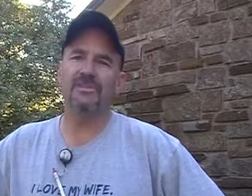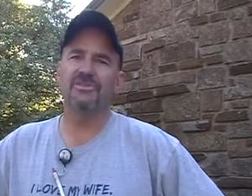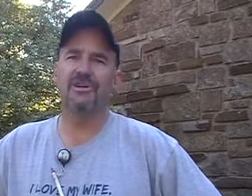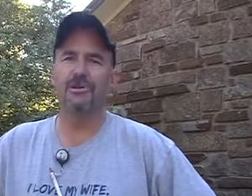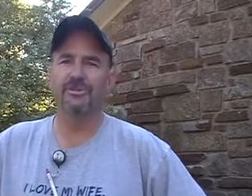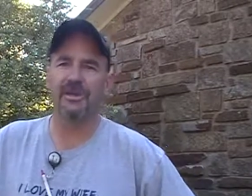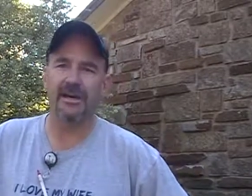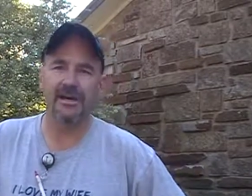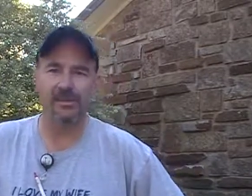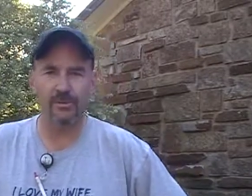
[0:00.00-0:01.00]
soul
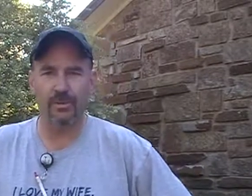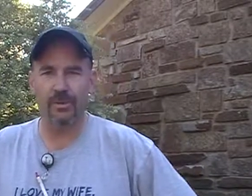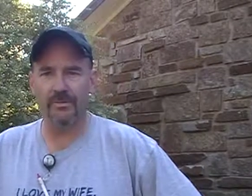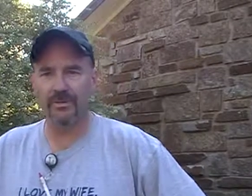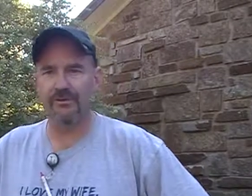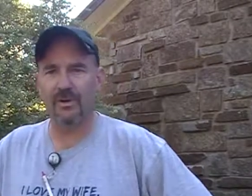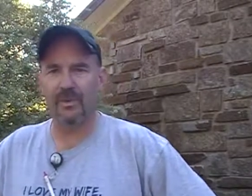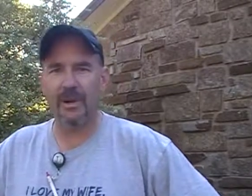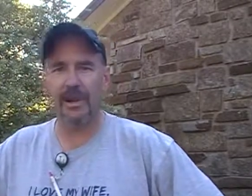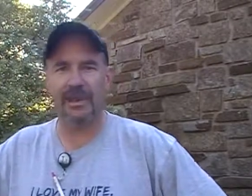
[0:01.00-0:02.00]
ties with women of our
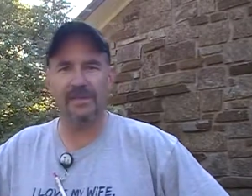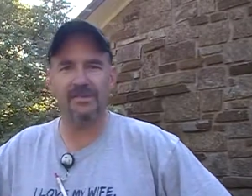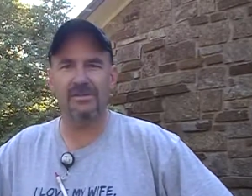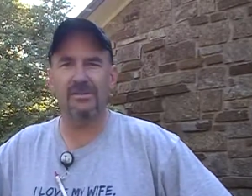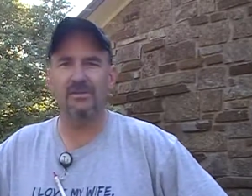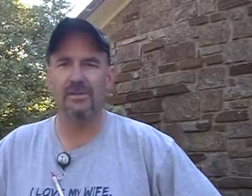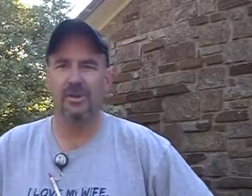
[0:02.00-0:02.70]
past,